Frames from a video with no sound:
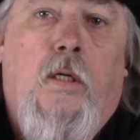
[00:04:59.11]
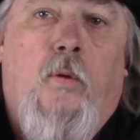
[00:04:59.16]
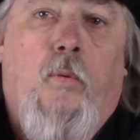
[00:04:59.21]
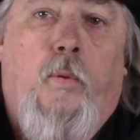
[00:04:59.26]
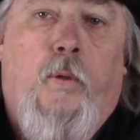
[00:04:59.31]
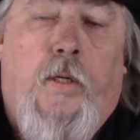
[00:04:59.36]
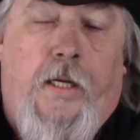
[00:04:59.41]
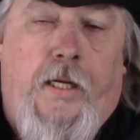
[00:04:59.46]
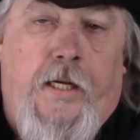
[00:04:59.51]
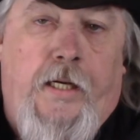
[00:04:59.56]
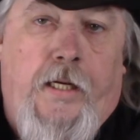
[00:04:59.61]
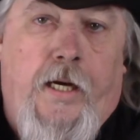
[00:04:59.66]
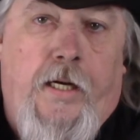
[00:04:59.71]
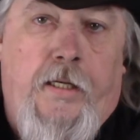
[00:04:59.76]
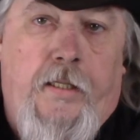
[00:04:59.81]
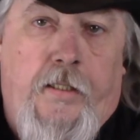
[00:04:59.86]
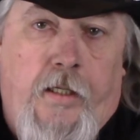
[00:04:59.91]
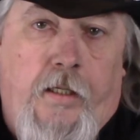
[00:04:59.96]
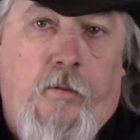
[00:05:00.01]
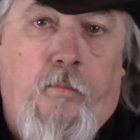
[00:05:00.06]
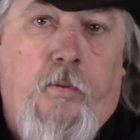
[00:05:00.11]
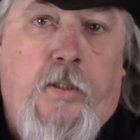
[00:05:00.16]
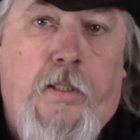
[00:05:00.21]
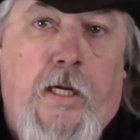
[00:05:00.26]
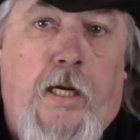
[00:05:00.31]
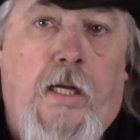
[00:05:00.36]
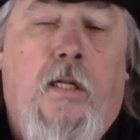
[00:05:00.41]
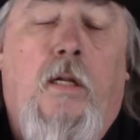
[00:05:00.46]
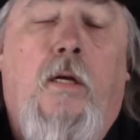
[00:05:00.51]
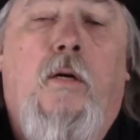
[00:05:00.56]
when he got done with
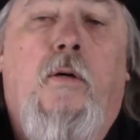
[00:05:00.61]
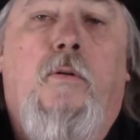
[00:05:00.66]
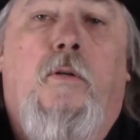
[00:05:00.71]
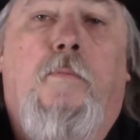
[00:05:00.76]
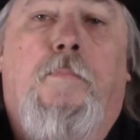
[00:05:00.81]
that load,